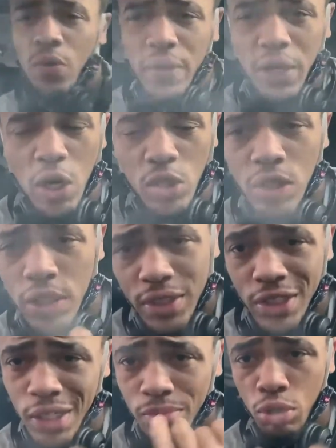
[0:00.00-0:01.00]
gonna go to the
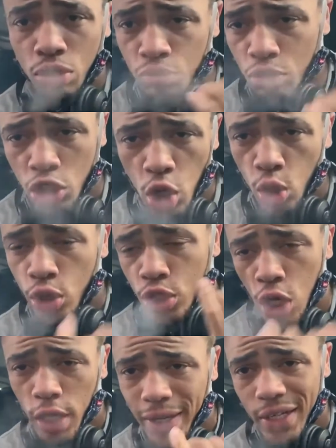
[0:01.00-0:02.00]
gym, do some shoulders,
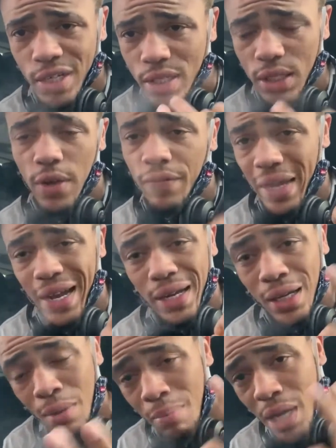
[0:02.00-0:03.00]
all that good stuff. I gotta
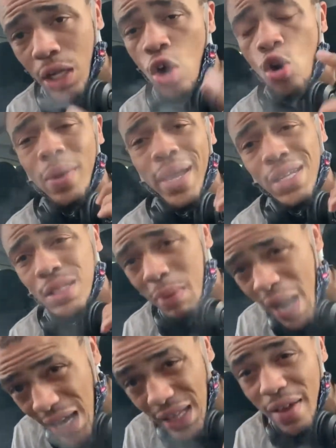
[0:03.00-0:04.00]
come back home. I got some
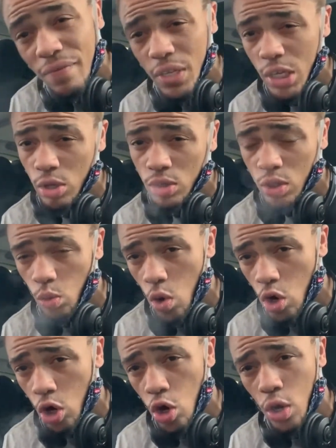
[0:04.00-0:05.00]
highlight videos to
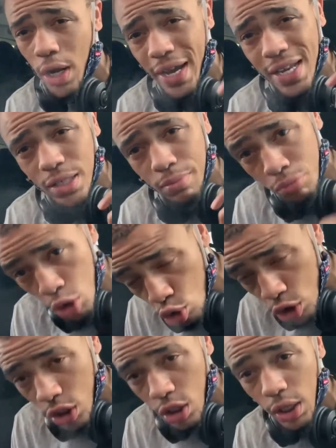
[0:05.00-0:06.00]
work on. I got some
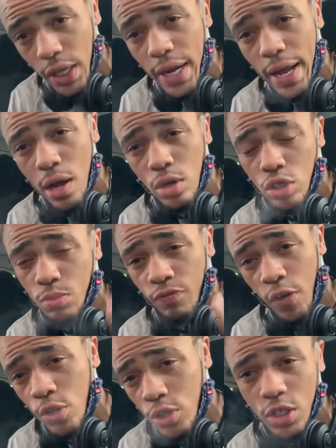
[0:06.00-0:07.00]
music to lay down, some
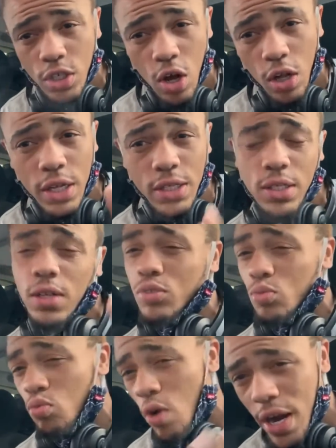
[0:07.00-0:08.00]
verses, all that stuff,
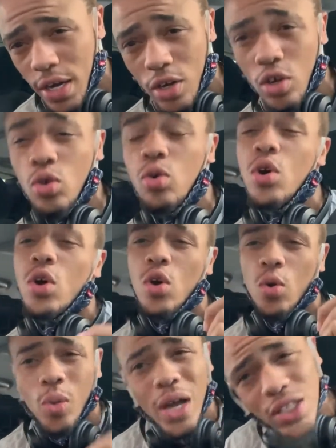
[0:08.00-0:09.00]
some writing to do.
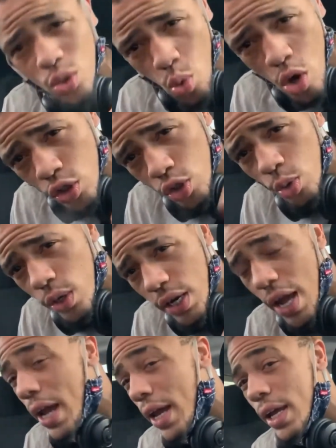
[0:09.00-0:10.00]
We got some work to do
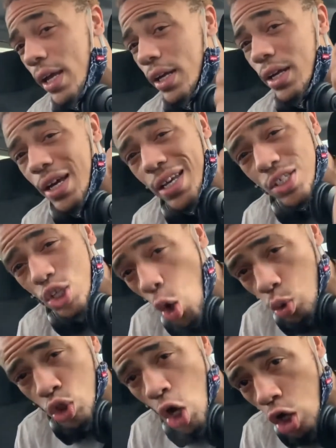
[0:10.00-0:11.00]
today, and it's
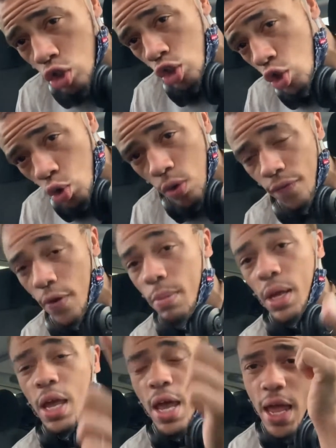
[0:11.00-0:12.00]
GOAT Talk too, you feel
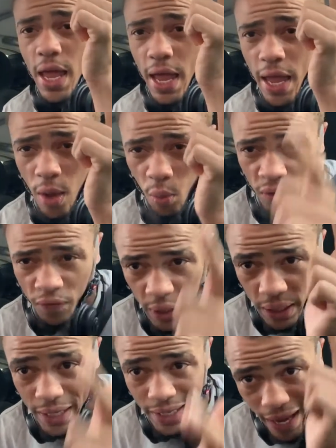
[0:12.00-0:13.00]
me? And we finna
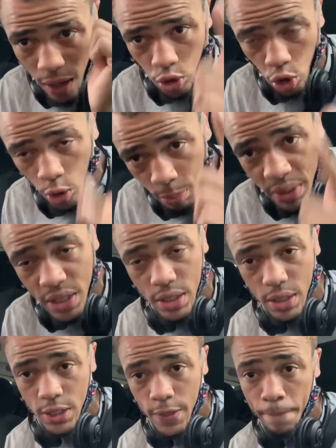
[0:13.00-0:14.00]
get down to the
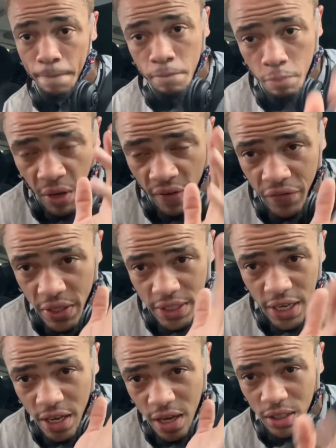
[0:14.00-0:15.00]
business. But I'm gonna
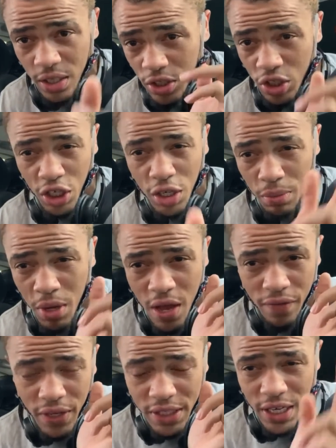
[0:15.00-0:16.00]
take y'all to the gym. I'm
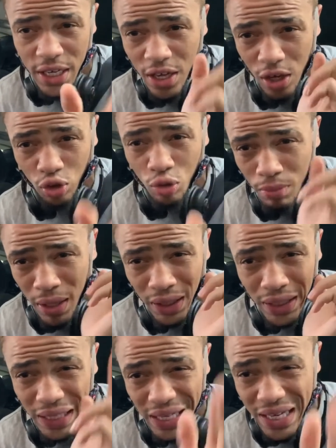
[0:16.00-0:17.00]
gonna take y'all through my
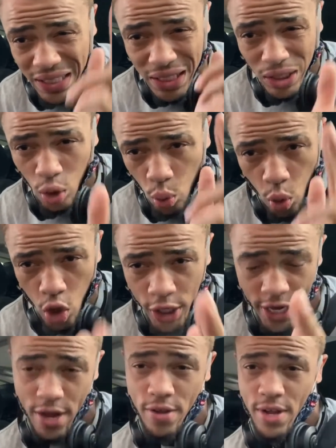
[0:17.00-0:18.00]
little easy little
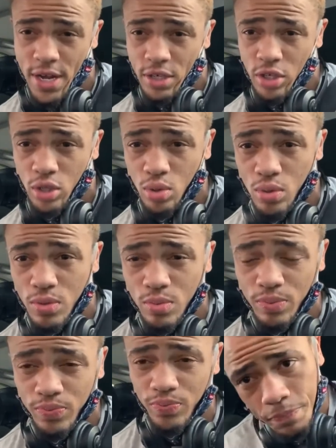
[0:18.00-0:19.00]
workout I do.
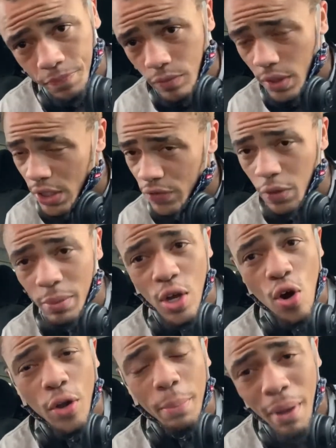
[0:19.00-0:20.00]
It's gonna be
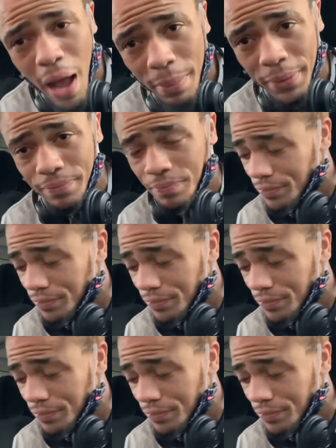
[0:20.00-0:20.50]
on and popping.